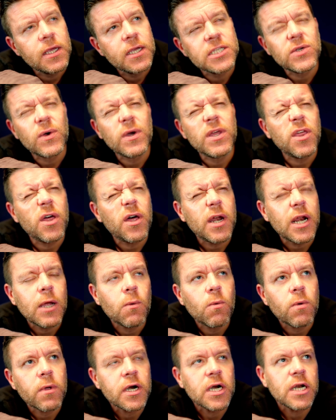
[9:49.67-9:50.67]
So I thought I
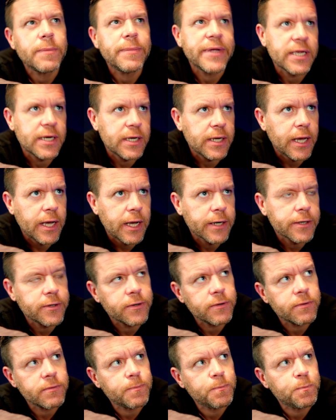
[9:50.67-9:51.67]
wanted to be a
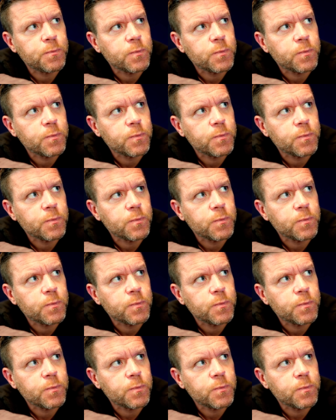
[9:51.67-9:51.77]
doctor.